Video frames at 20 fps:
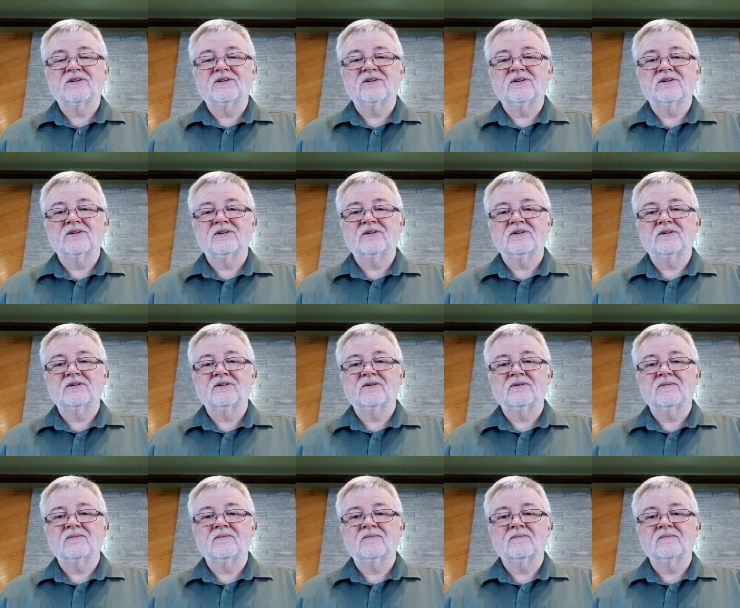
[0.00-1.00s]

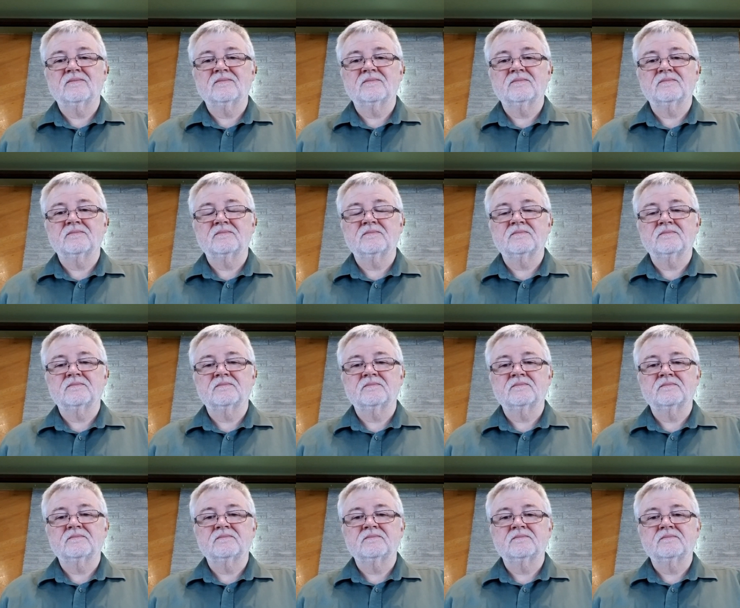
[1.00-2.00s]

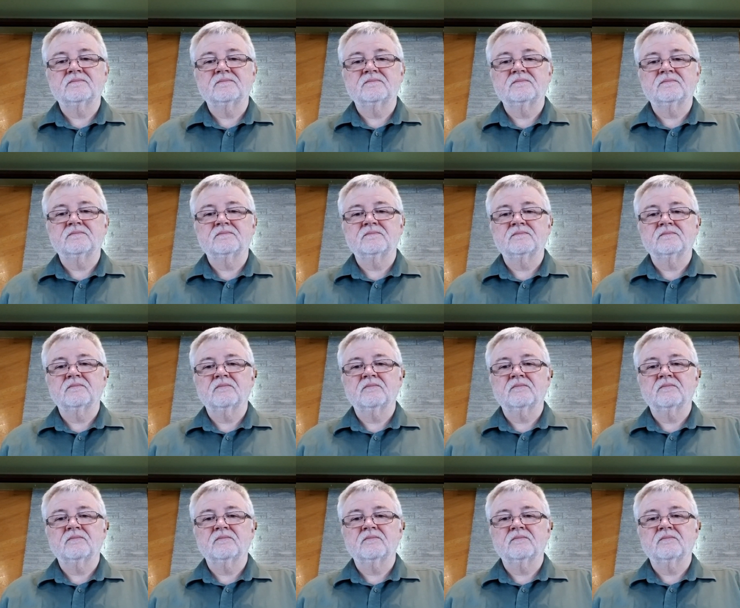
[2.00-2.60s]
(no one is talking)